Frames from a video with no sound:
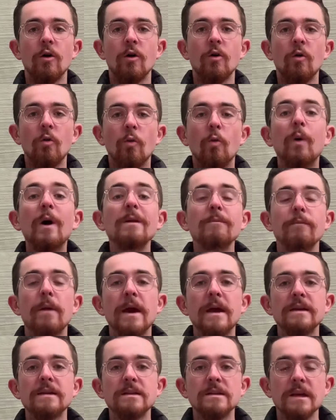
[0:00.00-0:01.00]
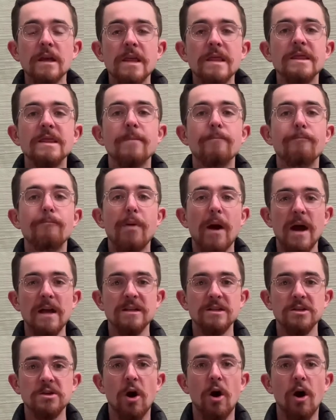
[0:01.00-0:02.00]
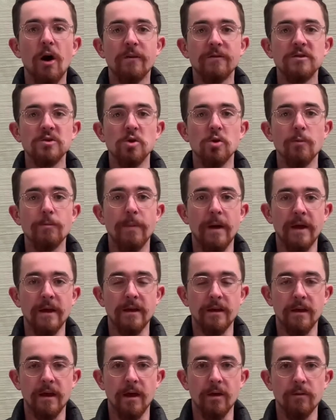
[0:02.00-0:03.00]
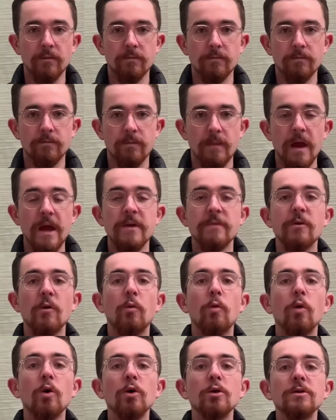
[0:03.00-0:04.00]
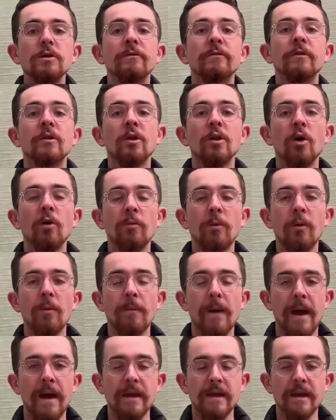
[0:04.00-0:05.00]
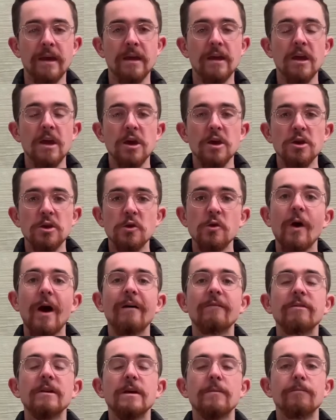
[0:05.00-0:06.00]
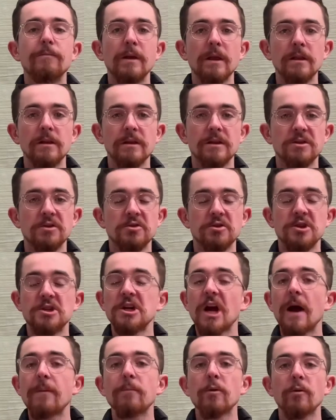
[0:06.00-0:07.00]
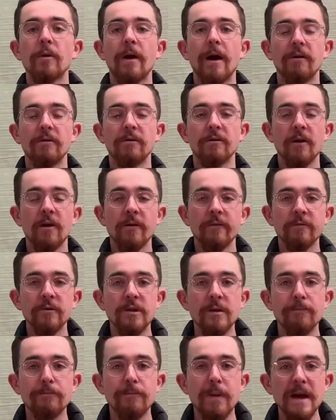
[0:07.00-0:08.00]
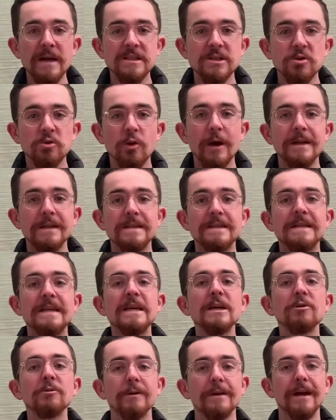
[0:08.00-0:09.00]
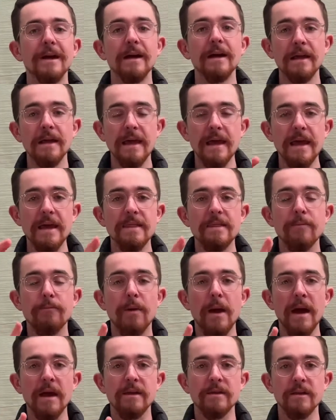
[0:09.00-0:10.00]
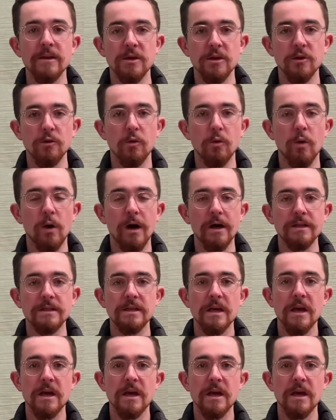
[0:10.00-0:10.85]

What makes the best offshore bank account? In the world of global banking, you have the ability to shop around for the best criteria in the bank that you want.